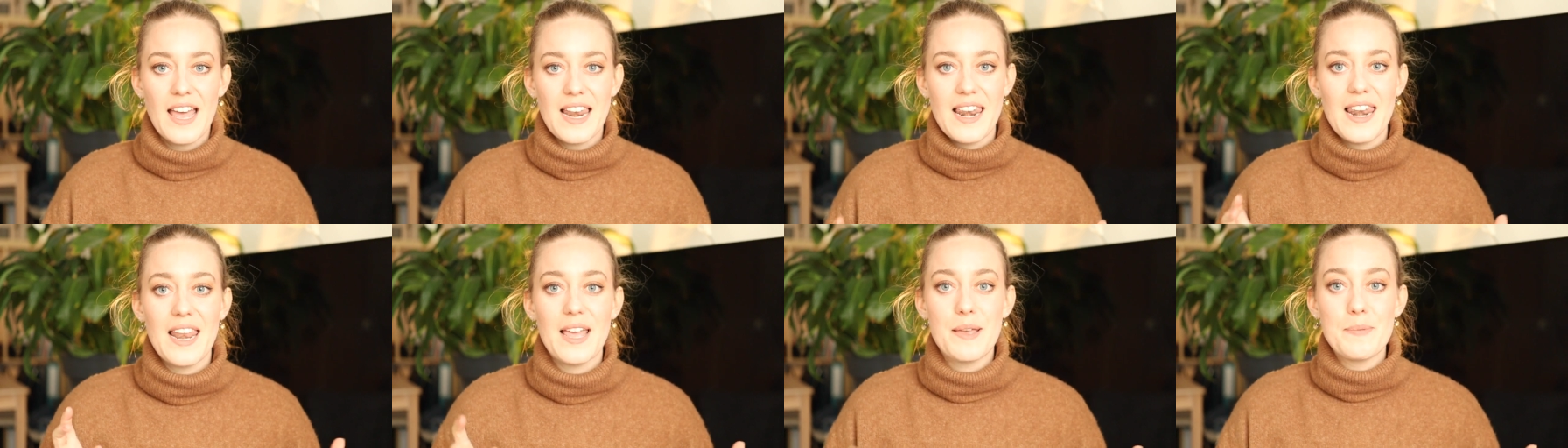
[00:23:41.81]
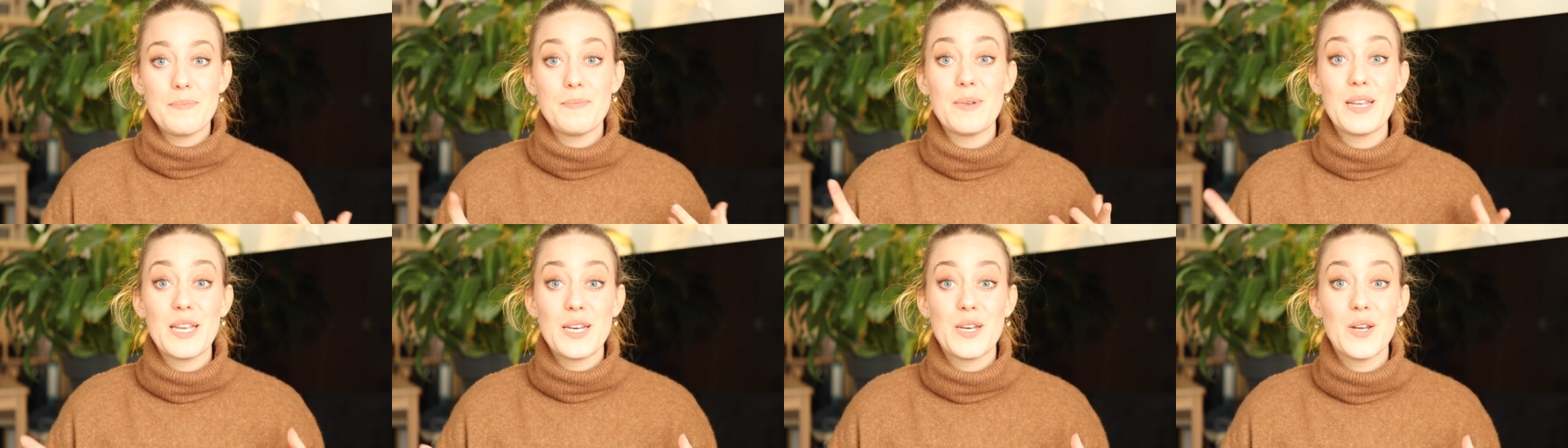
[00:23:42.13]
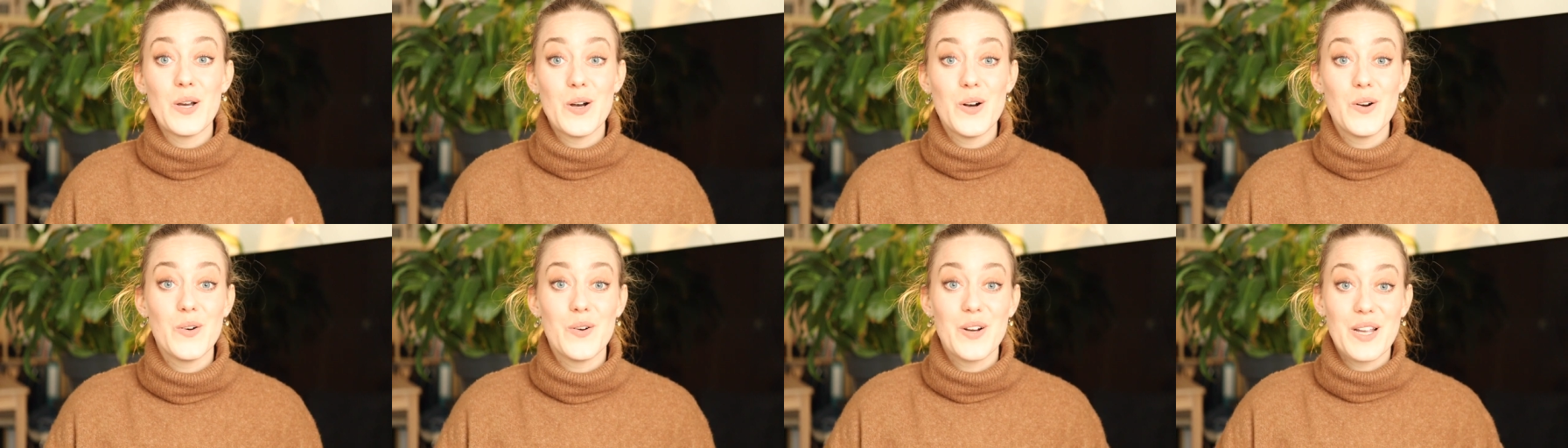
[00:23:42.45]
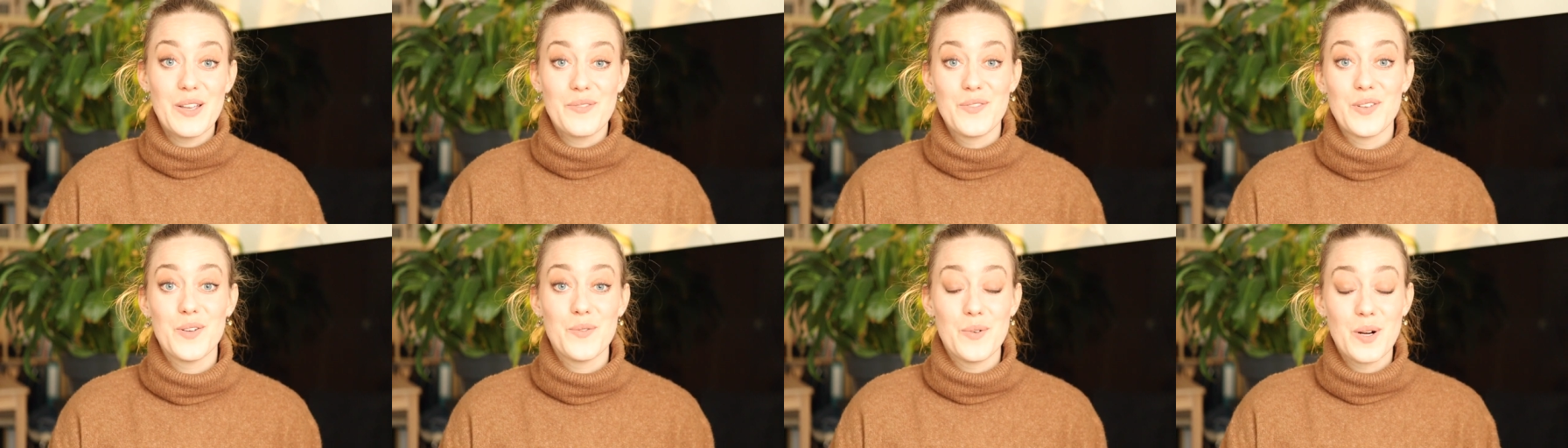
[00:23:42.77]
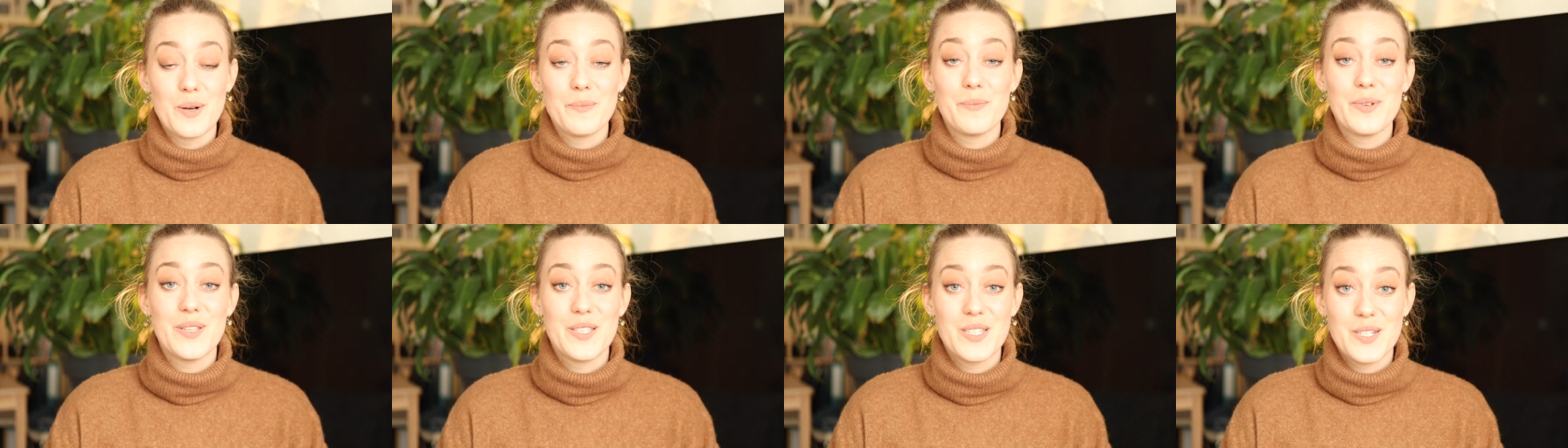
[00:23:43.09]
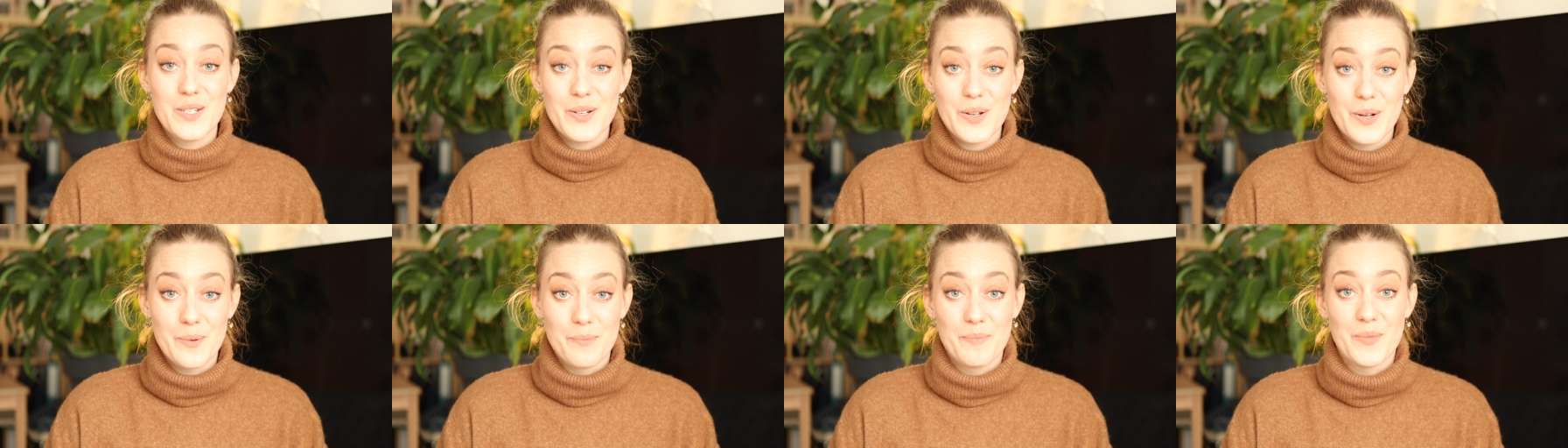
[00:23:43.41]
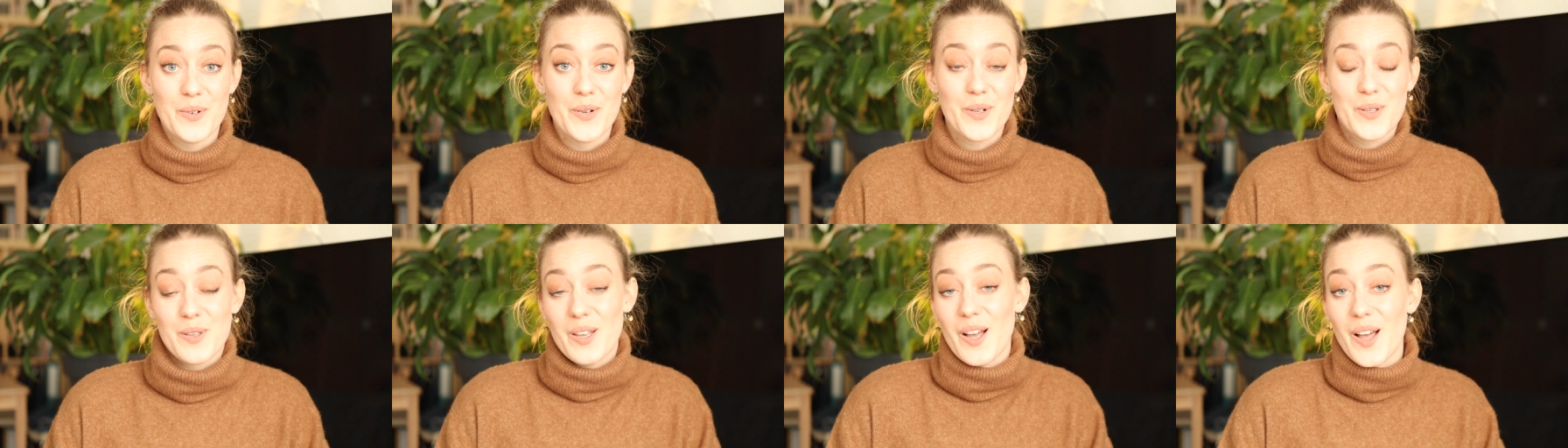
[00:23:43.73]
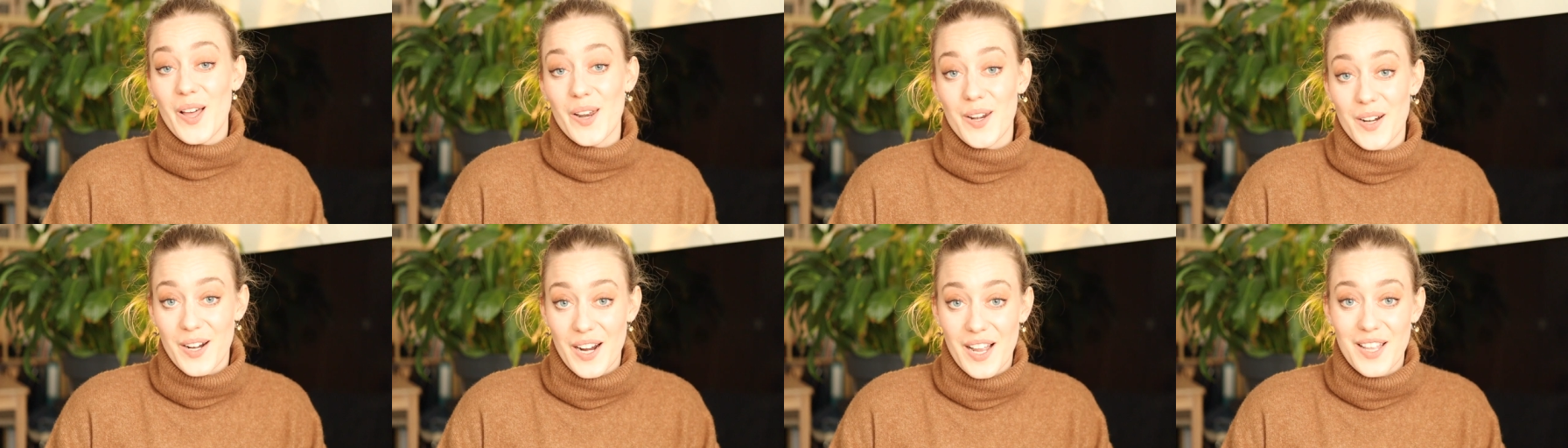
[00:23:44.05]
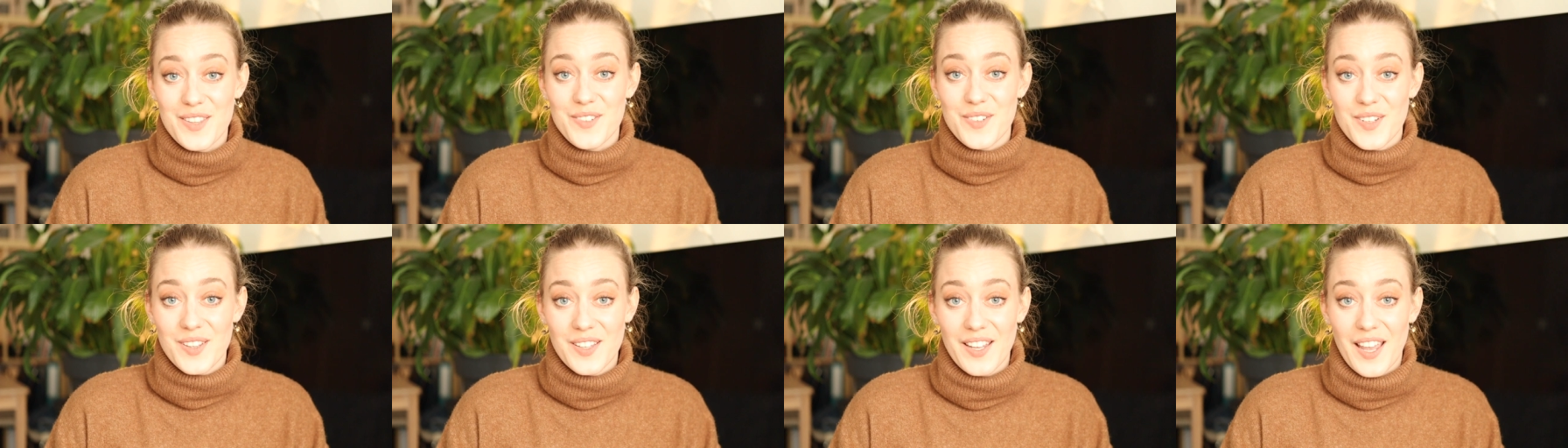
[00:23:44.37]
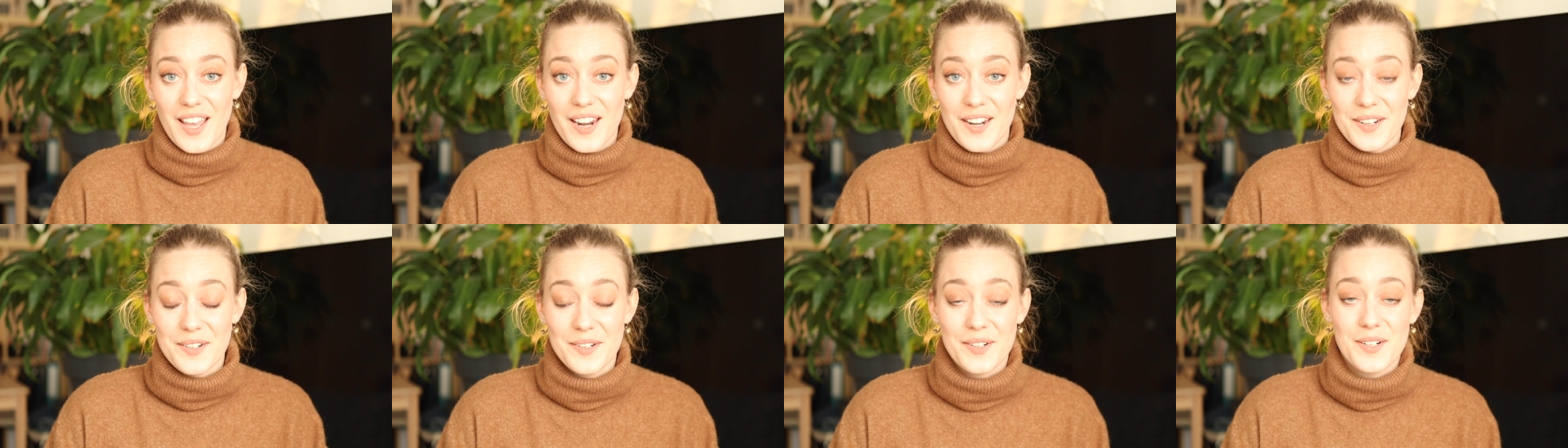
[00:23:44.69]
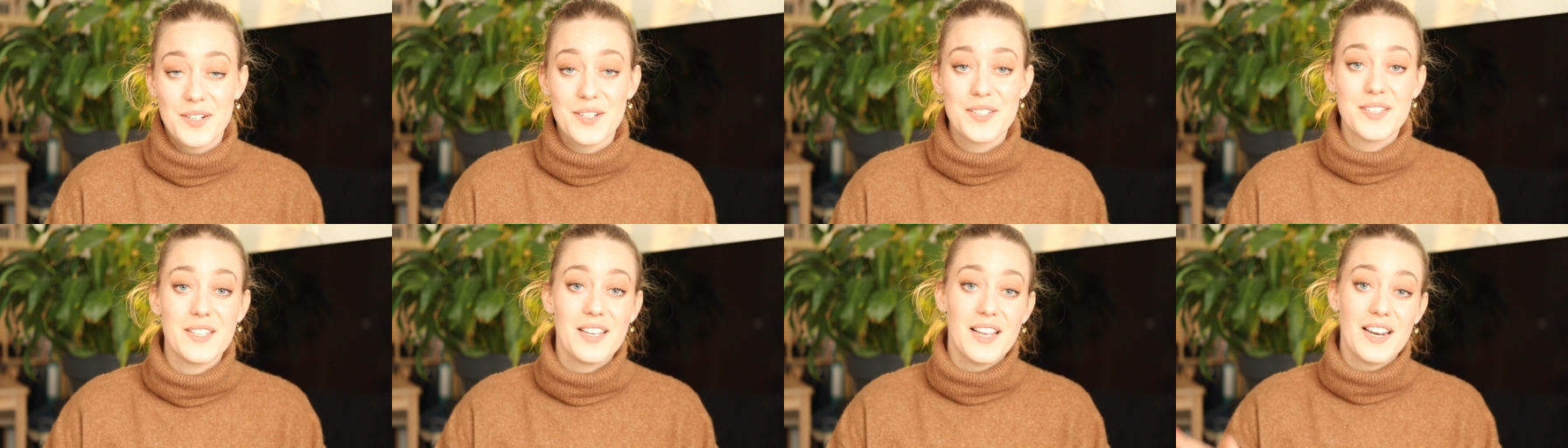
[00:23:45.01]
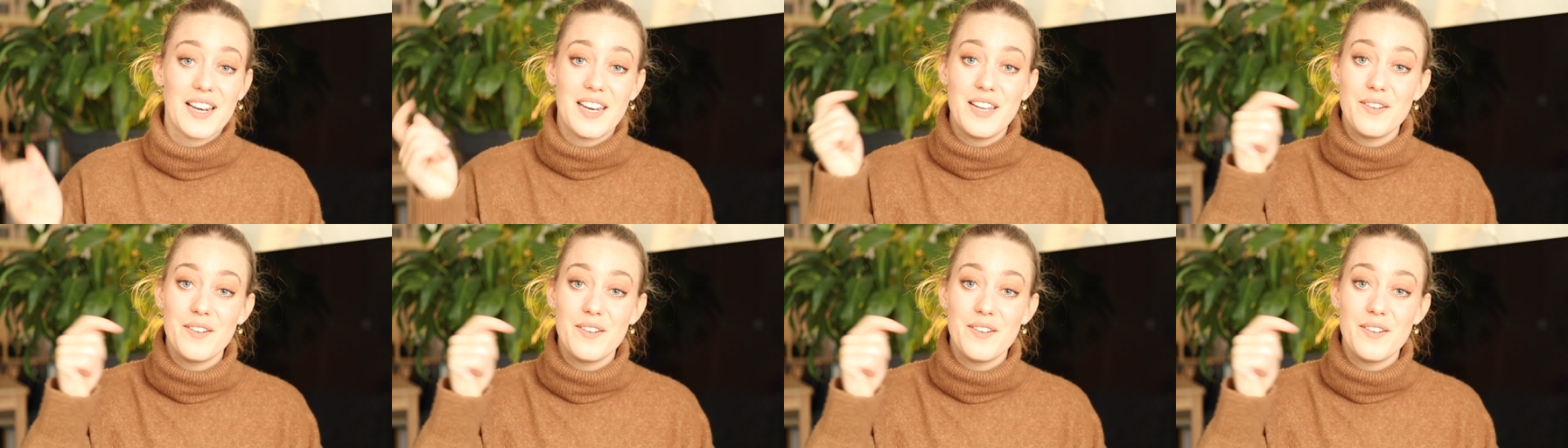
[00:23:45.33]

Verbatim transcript: Let me know if you want me to unbox other advent calendars.